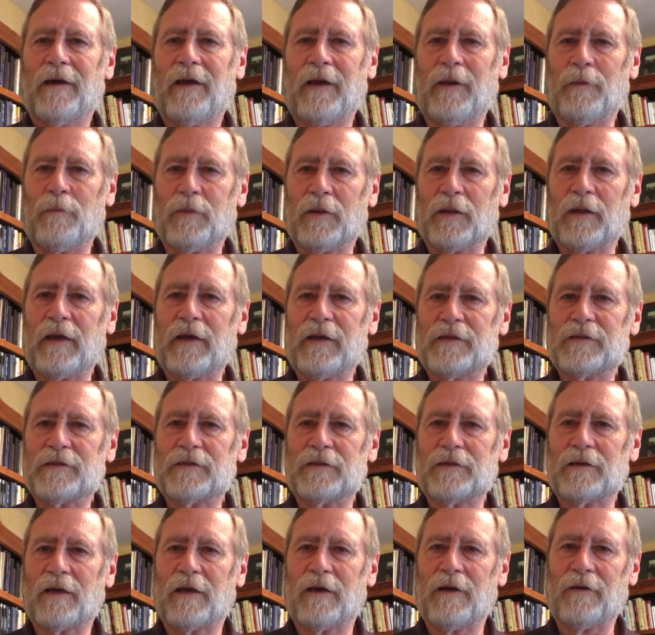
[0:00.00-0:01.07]
a
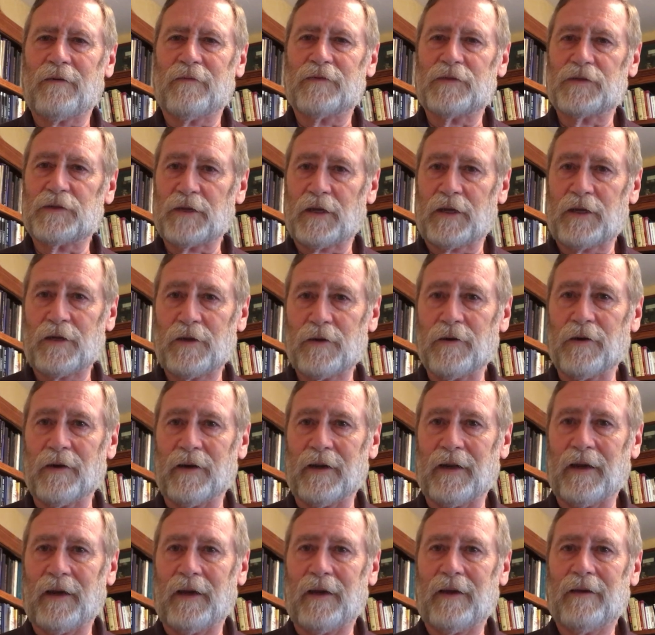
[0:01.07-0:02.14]
place of
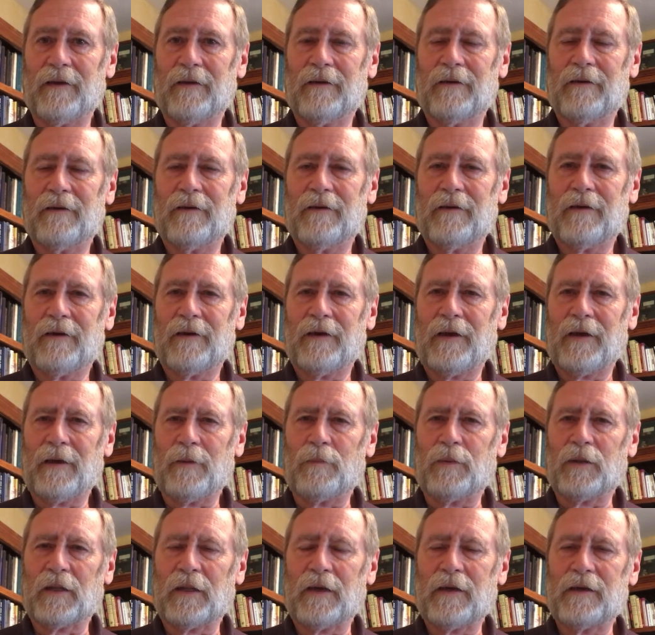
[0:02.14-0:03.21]
security, a
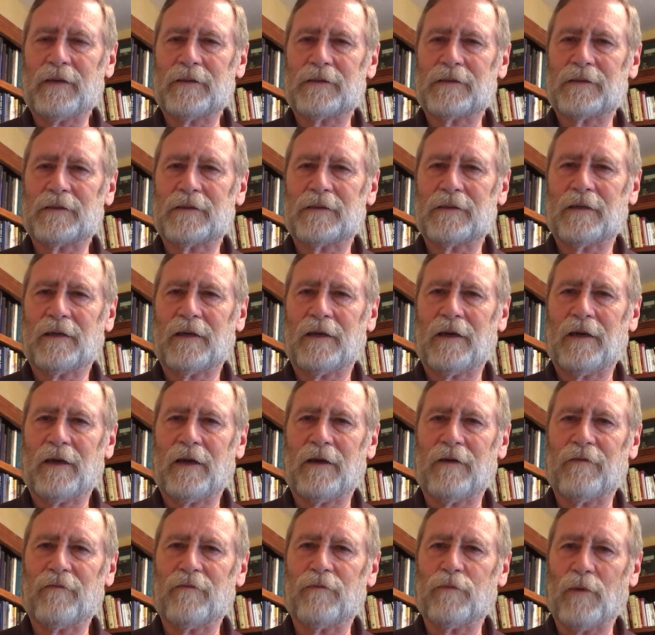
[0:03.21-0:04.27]
place
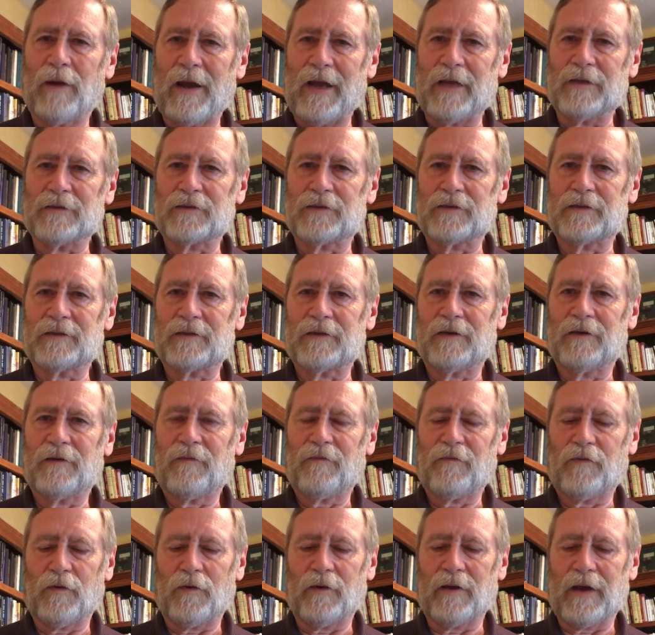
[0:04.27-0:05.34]
of rest
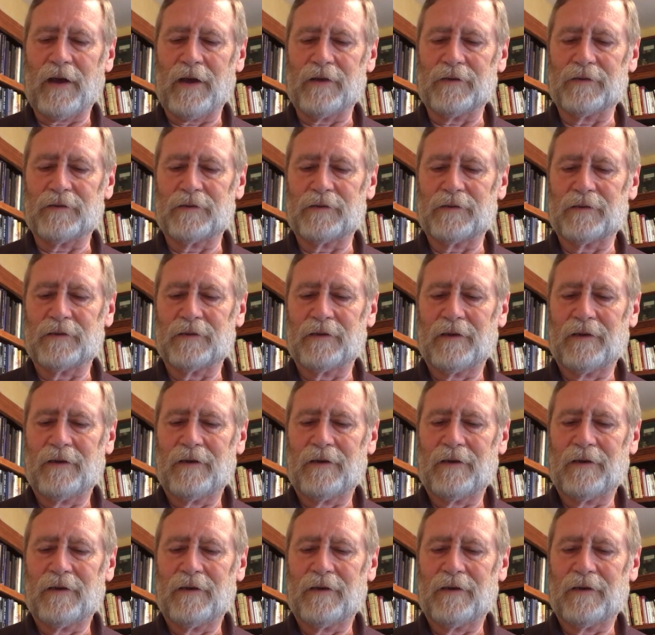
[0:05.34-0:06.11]
for us.